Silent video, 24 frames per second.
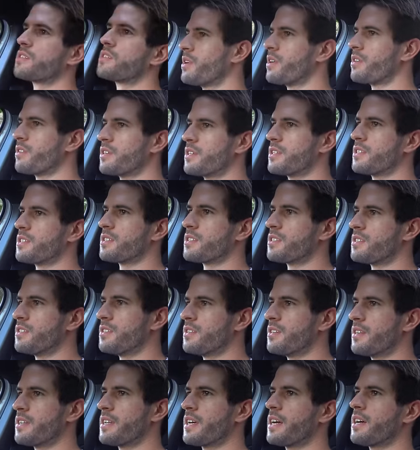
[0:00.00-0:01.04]
Whereas
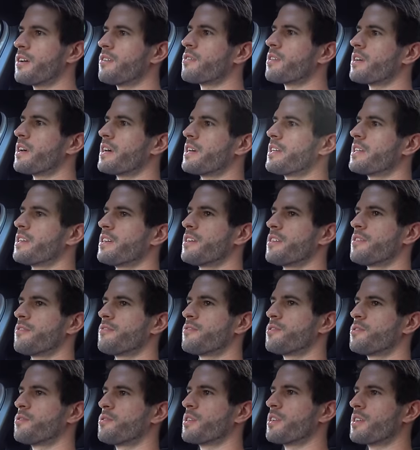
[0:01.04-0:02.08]
now the idea of
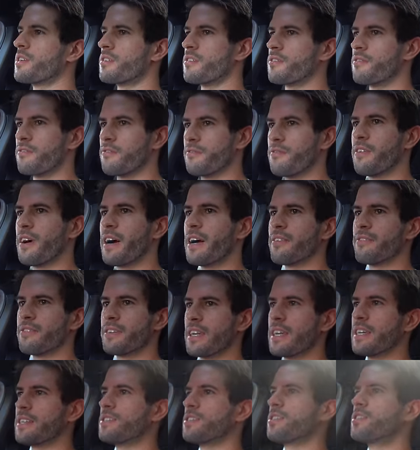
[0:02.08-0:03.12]
doing five
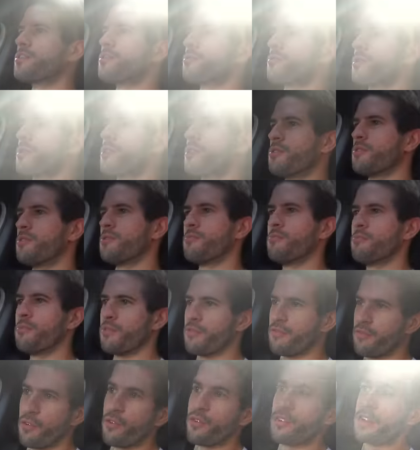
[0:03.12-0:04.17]
days in a row
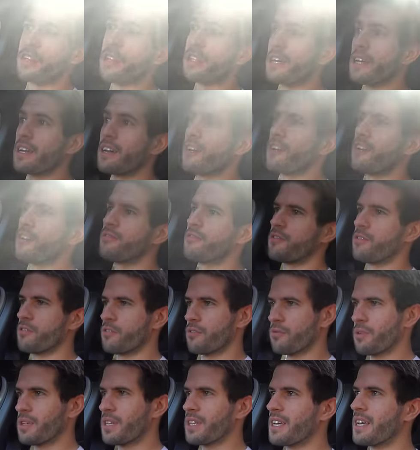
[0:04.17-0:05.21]
before a day off on
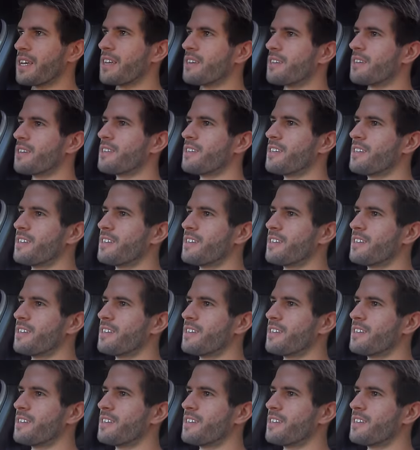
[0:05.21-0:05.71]
the weekend